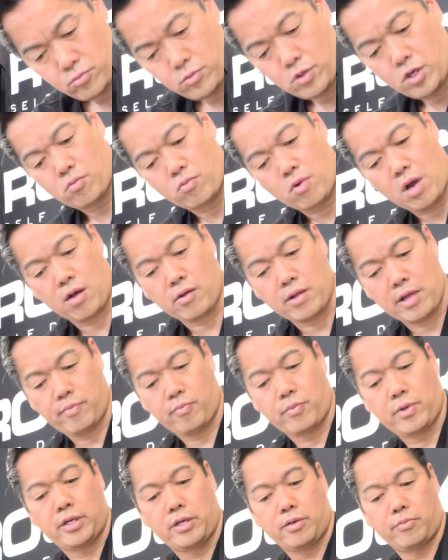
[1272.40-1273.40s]
Wow, that
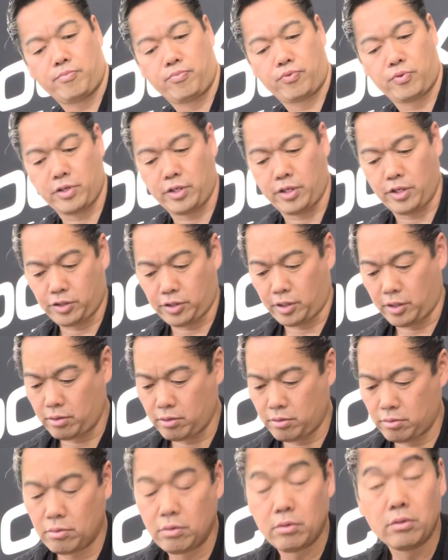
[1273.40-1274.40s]
went in pretty easy.
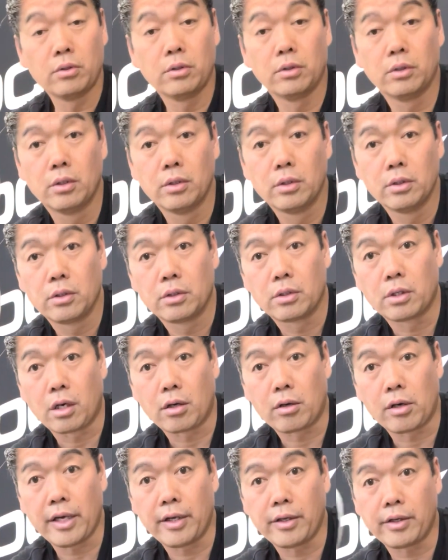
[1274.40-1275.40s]
All
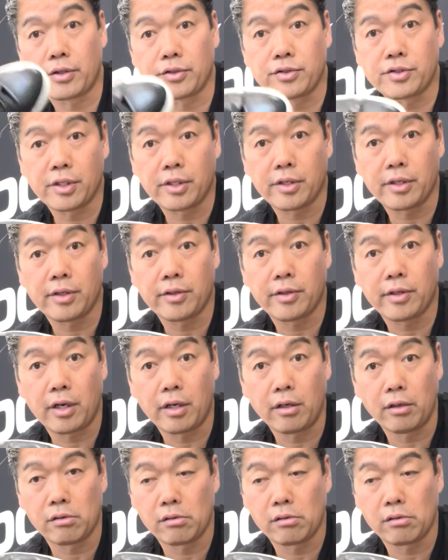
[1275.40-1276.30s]
right, you can see it in there.